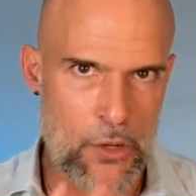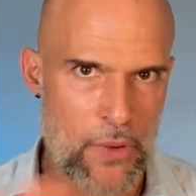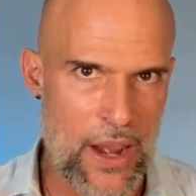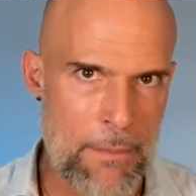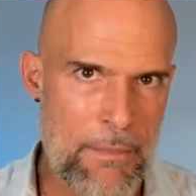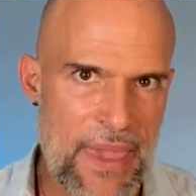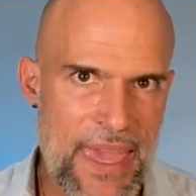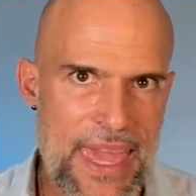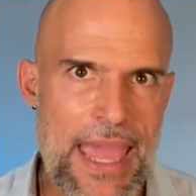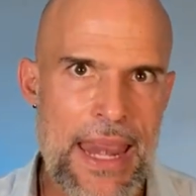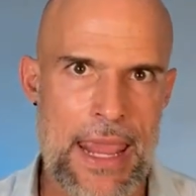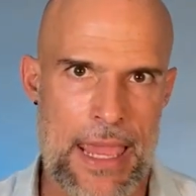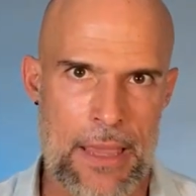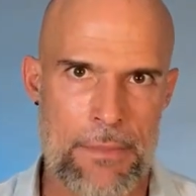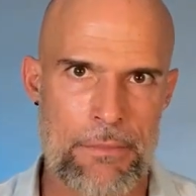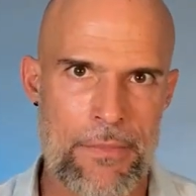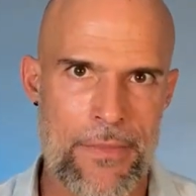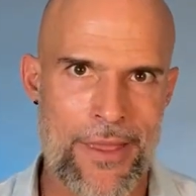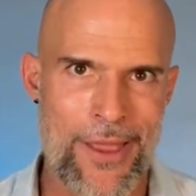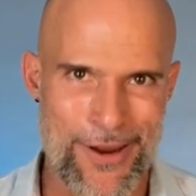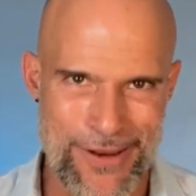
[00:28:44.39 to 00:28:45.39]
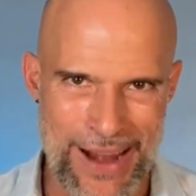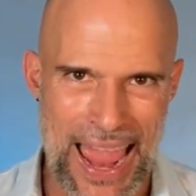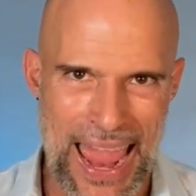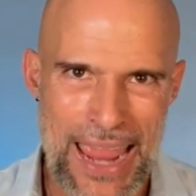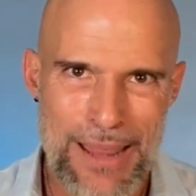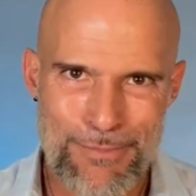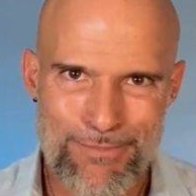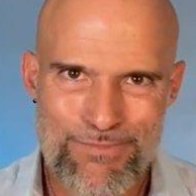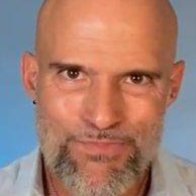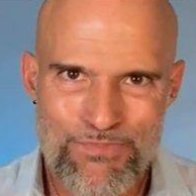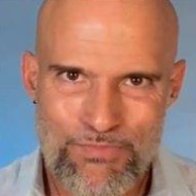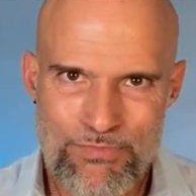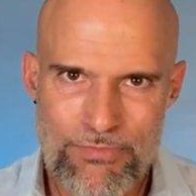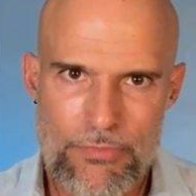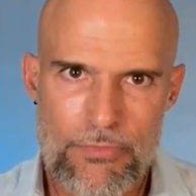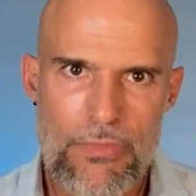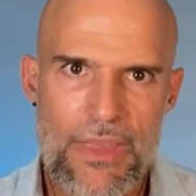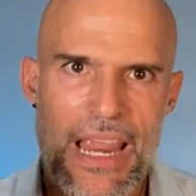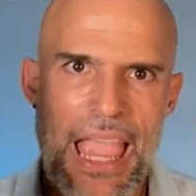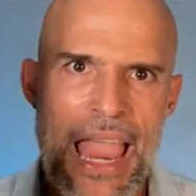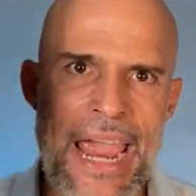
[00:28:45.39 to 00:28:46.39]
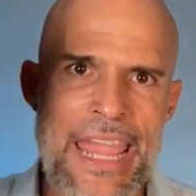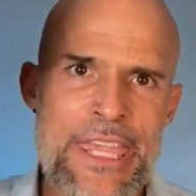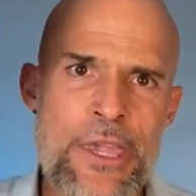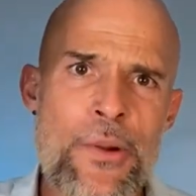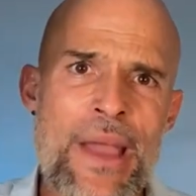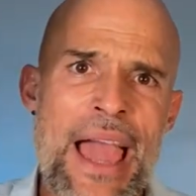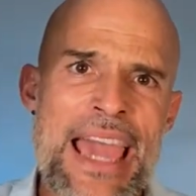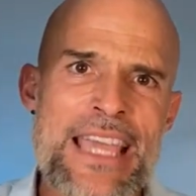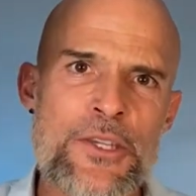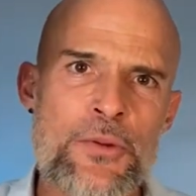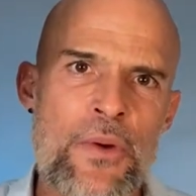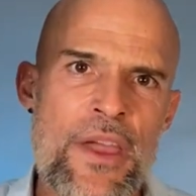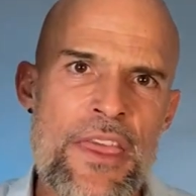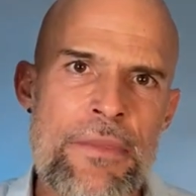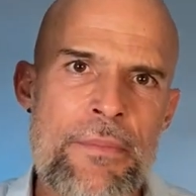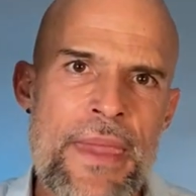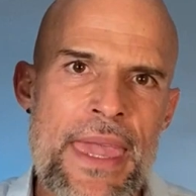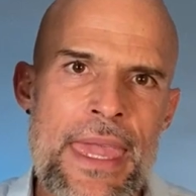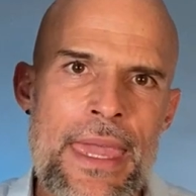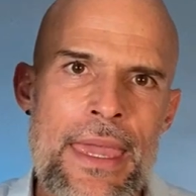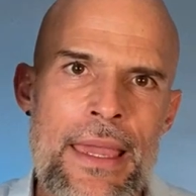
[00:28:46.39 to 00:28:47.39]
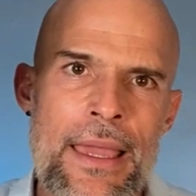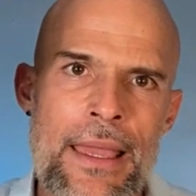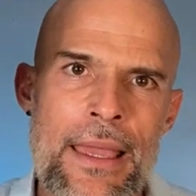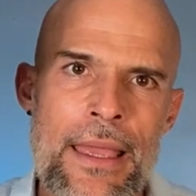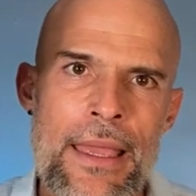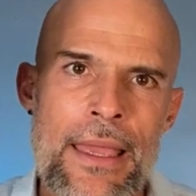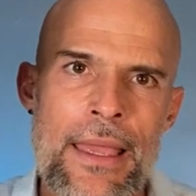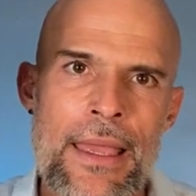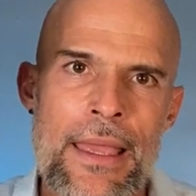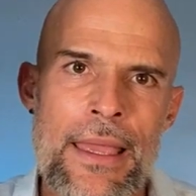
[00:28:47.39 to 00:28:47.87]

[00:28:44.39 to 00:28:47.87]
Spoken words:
It's a great beginning, all right? Are you guys with me?